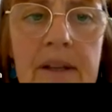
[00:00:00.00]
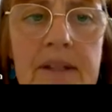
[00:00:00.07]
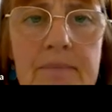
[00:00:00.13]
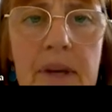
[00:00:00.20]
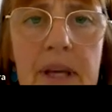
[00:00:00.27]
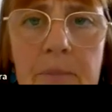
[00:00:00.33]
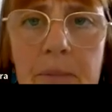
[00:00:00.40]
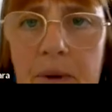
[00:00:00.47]

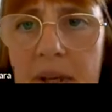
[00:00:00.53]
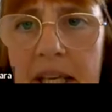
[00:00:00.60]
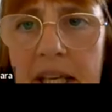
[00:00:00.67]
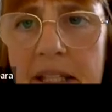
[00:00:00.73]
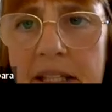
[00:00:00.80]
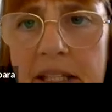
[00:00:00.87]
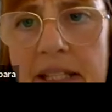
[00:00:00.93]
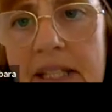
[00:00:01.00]
People
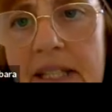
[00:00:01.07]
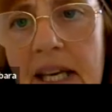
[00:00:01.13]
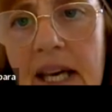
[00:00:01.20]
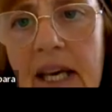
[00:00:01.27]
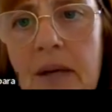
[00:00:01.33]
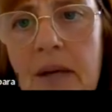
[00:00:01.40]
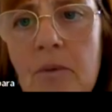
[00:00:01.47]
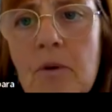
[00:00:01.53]
here
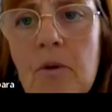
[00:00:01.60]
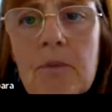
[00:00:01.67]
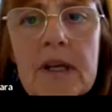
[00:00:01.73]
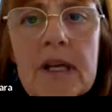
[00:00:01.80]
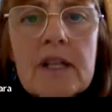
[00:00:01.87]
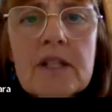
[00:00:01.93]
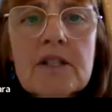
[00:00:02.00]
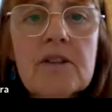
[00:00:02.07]
today will be
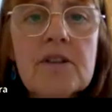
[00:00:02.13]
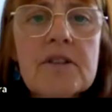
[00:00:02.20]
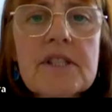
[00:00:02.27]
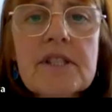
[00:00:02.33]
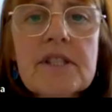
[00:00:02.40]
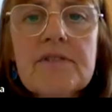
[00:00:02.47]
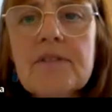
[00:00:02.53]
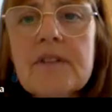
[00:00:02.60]
at all
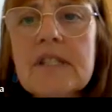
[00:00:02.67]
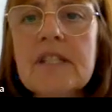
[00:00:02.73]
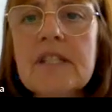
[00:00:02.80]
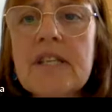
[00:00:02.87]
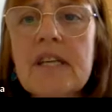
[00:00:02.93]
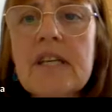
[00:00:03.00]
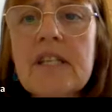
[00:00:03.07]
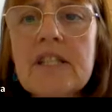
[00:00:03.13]
different
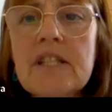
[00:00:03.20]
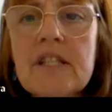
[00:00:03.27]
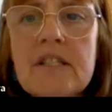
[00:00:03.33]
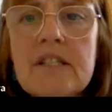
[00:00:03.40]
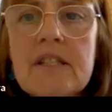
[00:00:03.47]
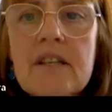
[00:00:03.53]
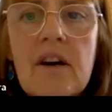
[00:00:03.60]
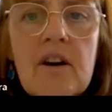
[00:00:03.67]

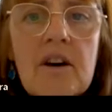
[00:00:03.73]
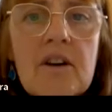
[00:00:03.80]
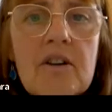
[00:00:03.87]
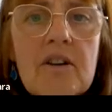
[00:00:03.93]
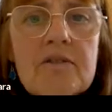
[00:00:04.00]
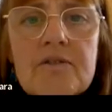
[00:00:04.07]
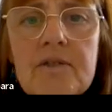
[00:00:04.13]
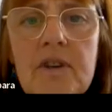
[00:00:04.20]
stages
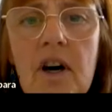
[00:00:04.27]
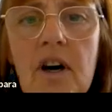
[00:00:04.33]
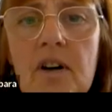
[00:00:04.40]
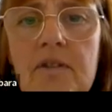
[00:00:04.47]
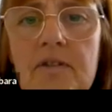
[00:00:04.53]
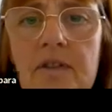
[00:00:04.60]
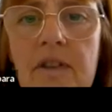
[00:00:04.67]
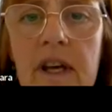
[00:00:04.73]

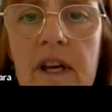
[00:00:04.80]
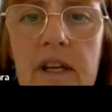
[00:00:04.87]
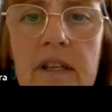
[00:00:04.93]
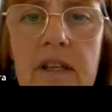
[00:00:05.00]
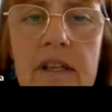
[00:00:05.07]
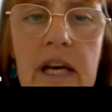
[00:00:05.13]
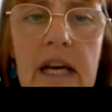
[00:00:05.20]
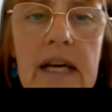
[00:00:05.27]
of
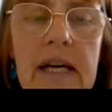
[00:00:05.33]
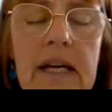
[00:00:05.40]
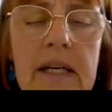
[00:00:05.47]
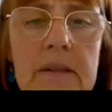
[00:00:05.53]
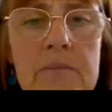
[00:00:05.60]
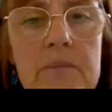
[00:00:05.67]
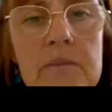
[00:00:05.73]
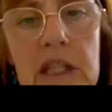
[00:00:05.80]
their
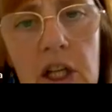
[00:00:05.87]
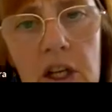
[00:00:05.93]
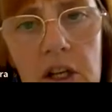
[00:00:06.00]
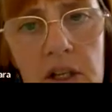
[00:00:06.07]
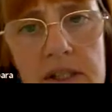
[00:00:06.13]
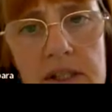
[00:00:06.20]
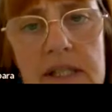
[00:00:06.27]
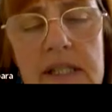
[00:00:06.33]

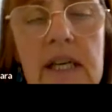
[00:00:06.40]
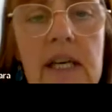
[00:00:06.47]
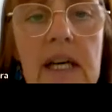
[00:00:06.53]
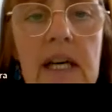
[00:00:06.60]
loss,